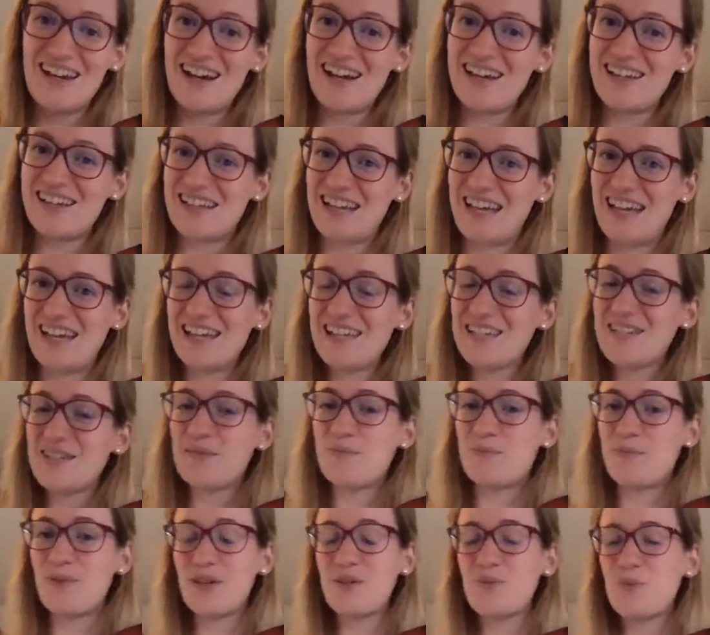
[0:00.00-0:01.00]
I guess.
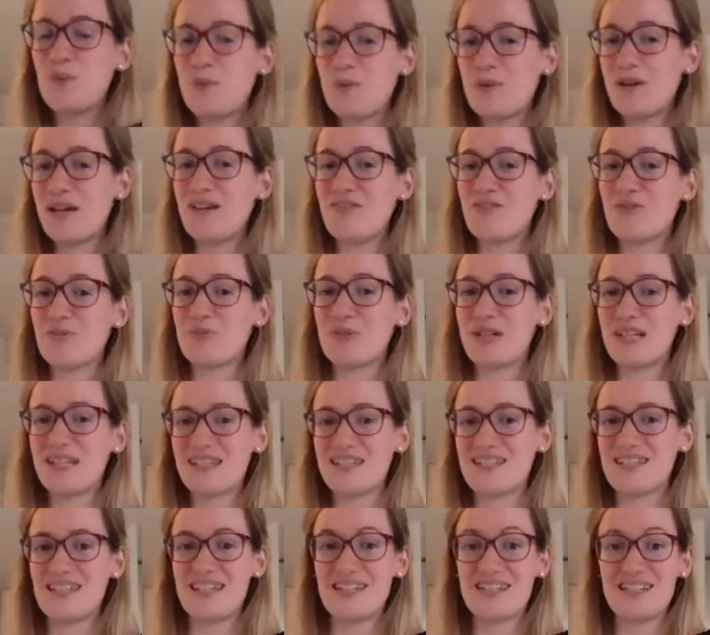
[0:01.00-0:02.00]
But we will have a
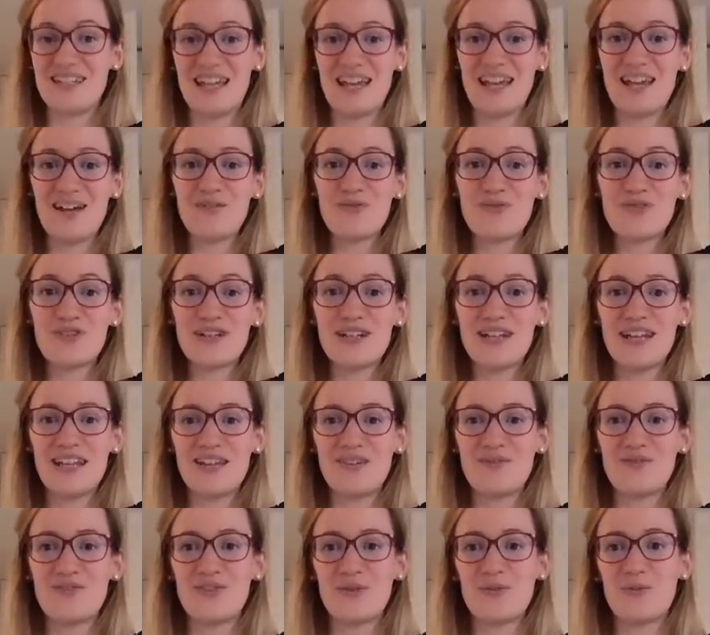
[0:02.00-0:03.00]
practice session every day
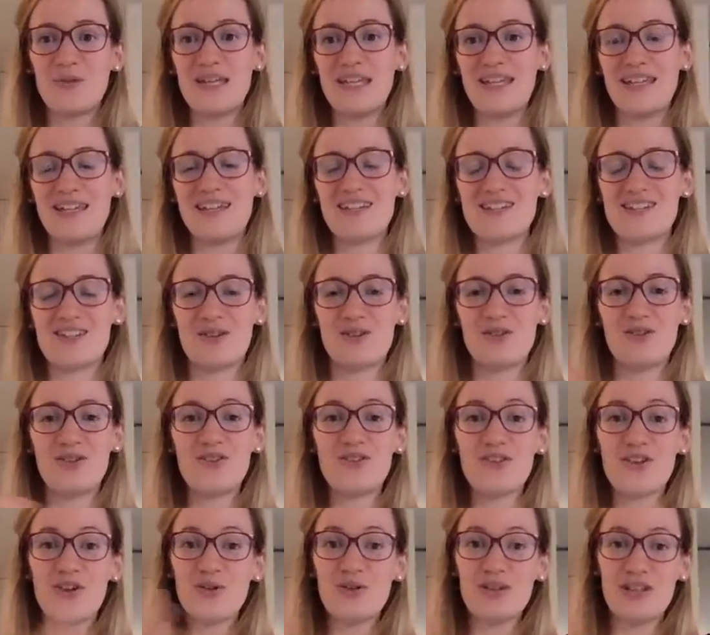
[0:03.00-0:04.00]
of the week. So
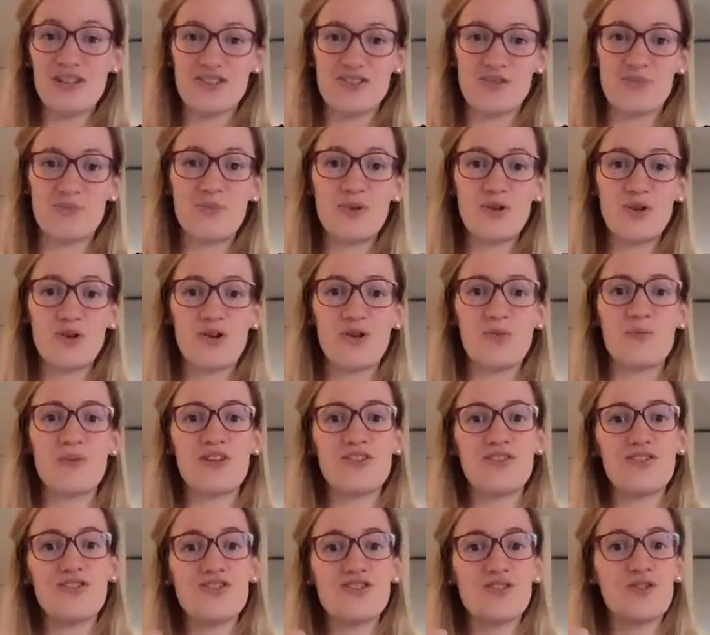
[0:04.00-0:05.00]
not only tomorrow, but
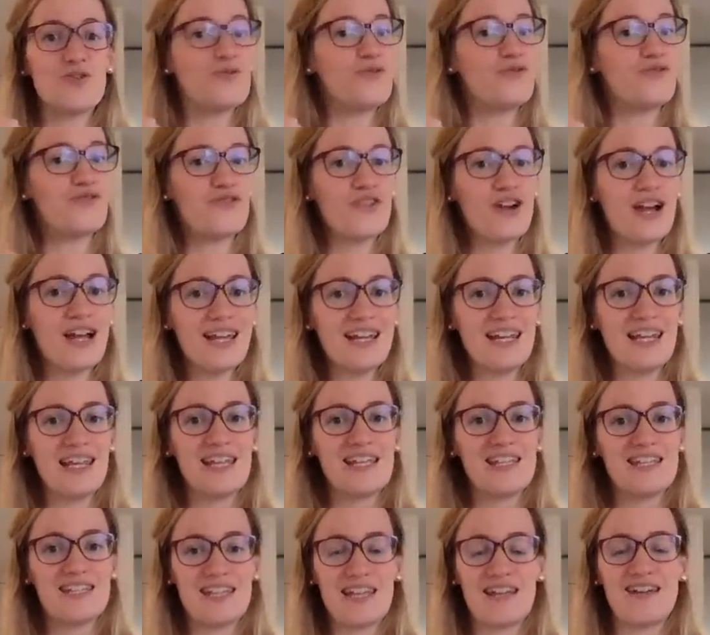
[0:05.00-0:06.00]
also on Friday,
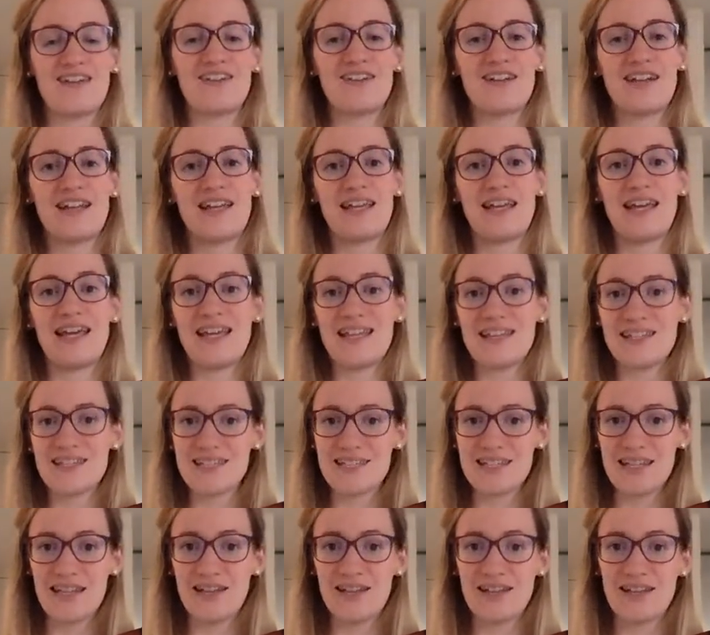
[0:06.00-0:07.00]
Saturday, and
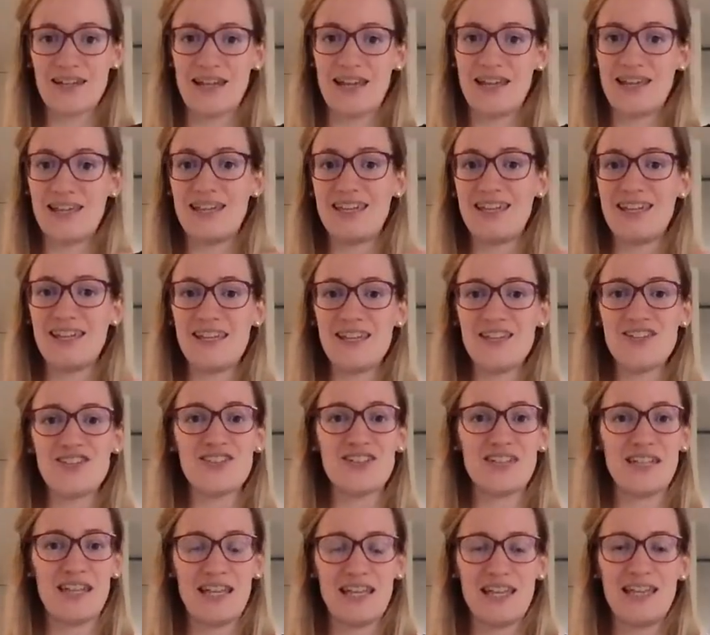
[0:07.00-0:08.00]
Sunday, each
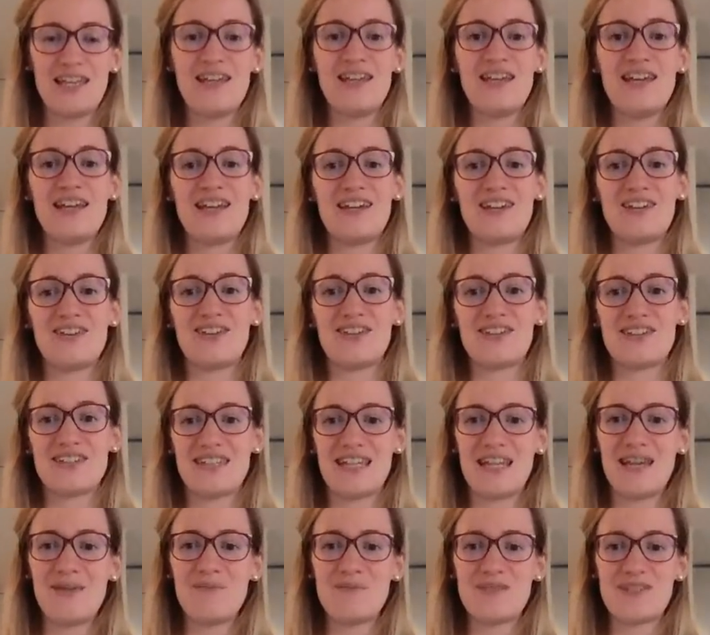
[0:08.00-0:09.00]
day on the
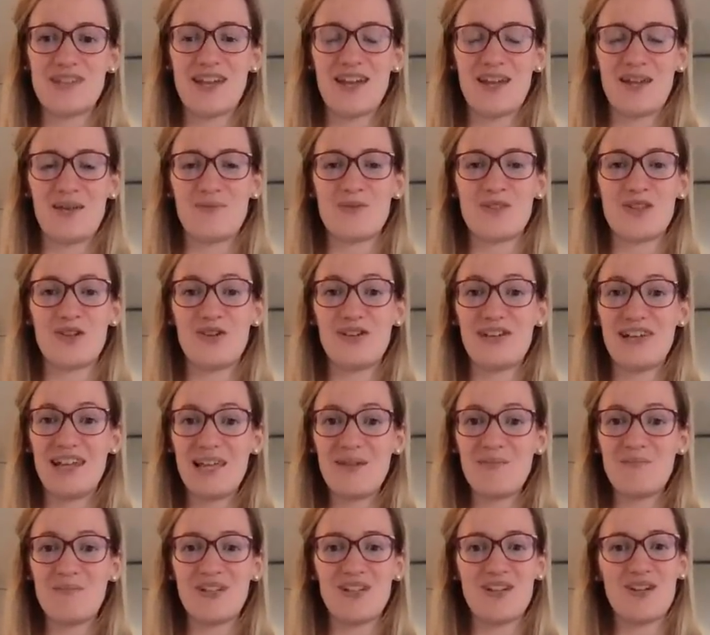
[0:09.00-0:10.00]
same time. So
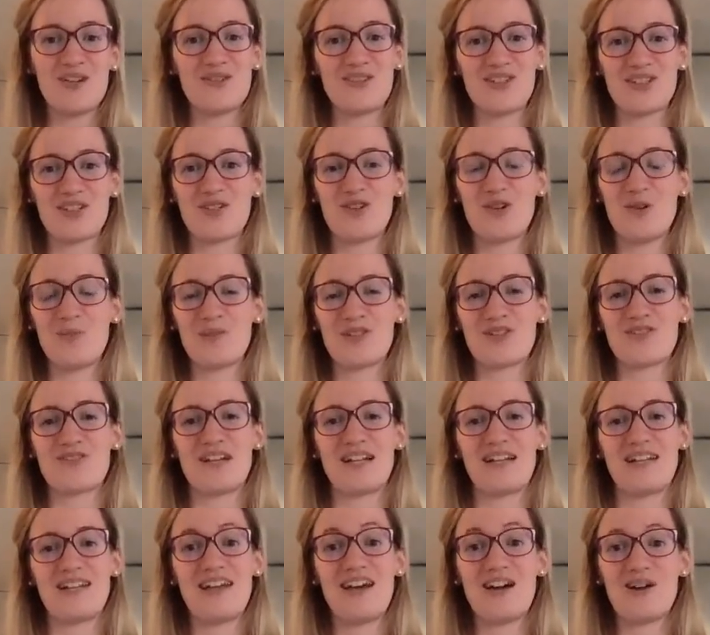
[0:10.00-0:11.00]
let me know in the comments
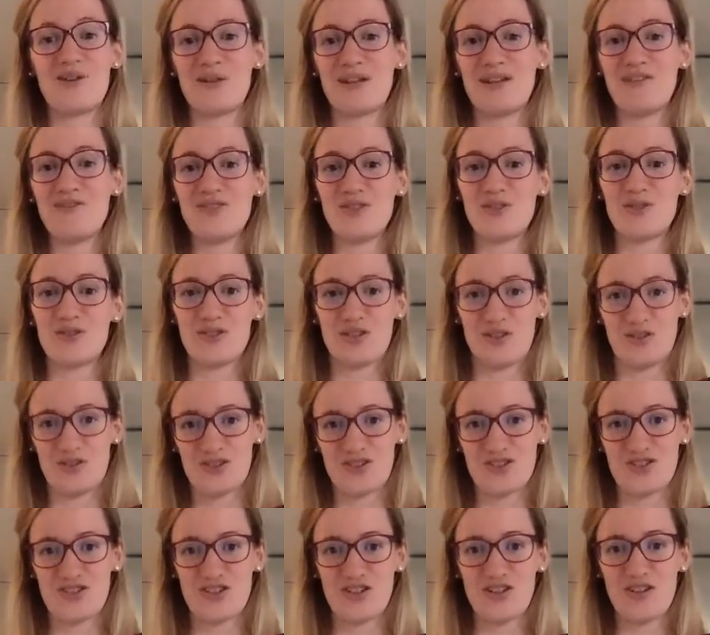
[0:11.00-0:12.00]
right now if you're going
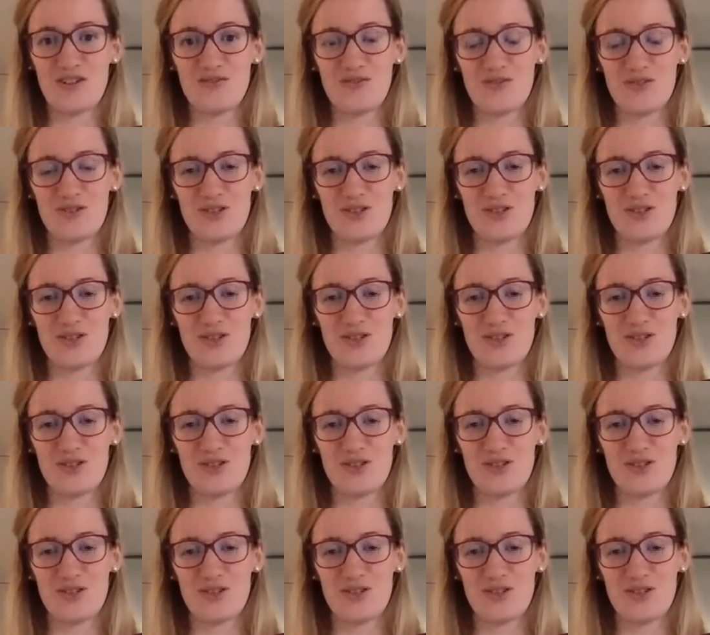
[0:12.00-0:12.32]
to join for